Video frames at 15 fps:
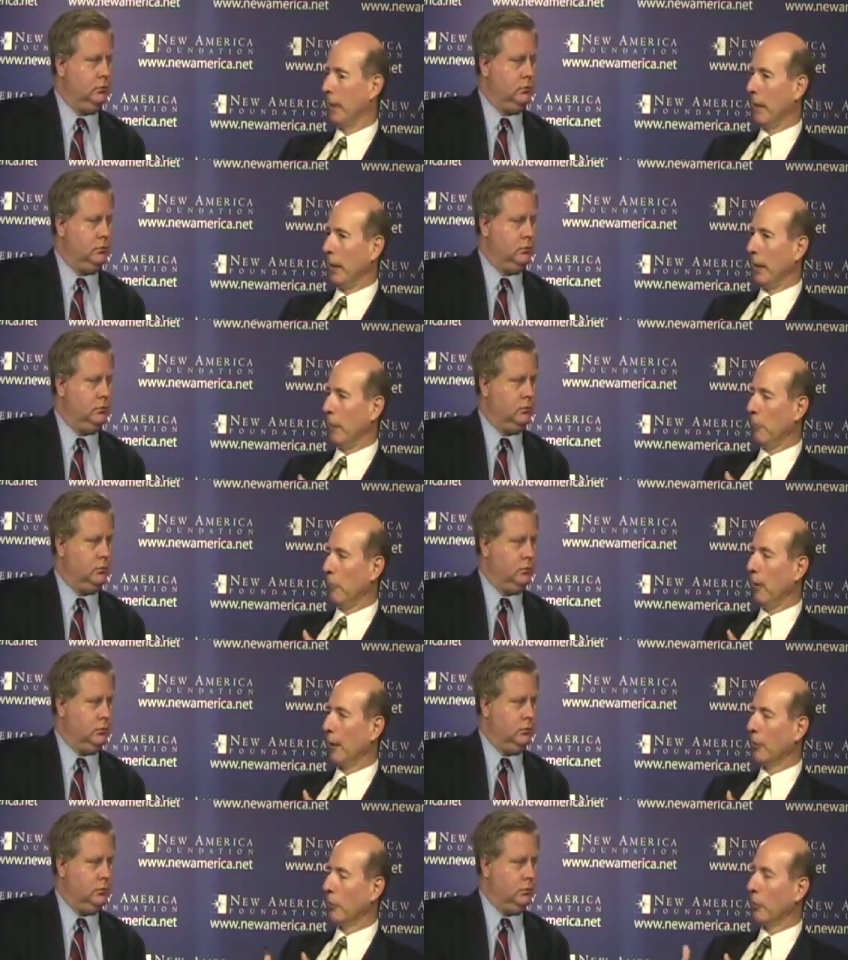Speaker 1: In
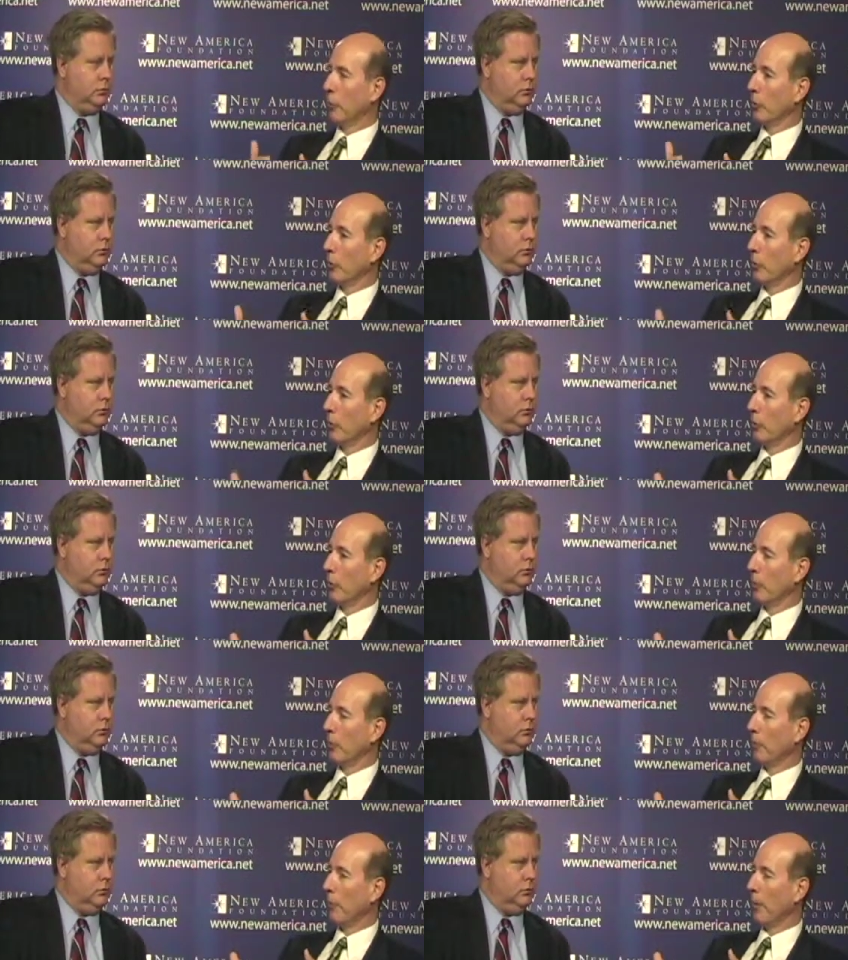fact, it sort of sets
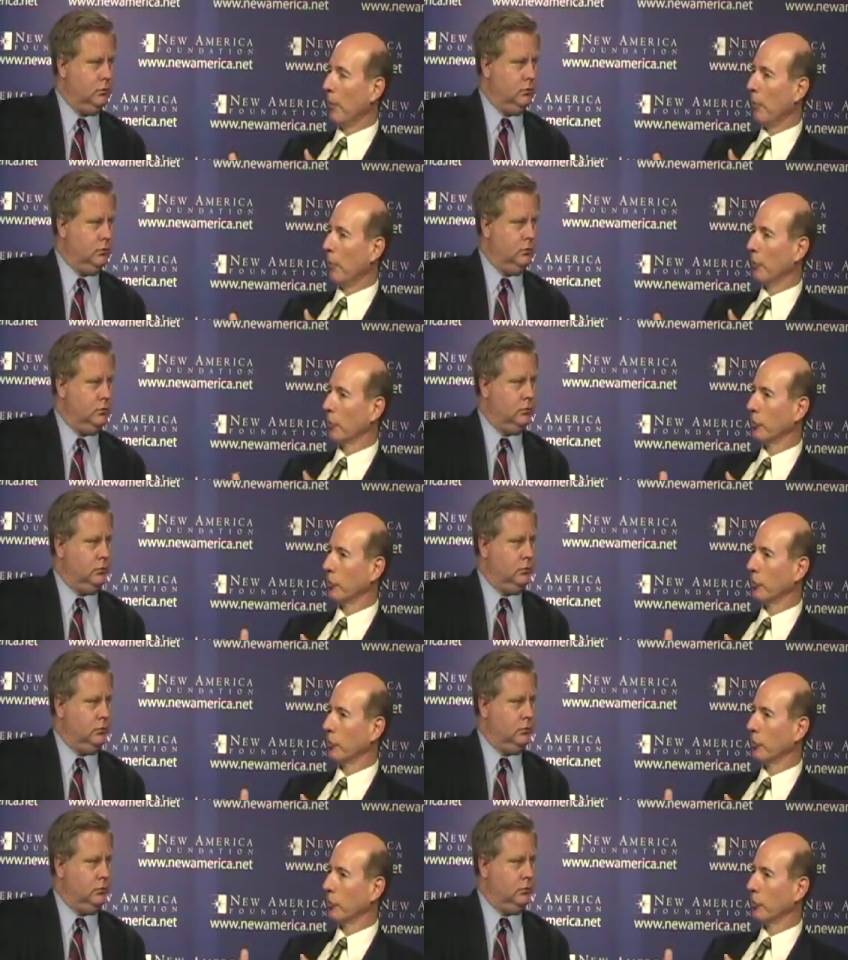up a paradox.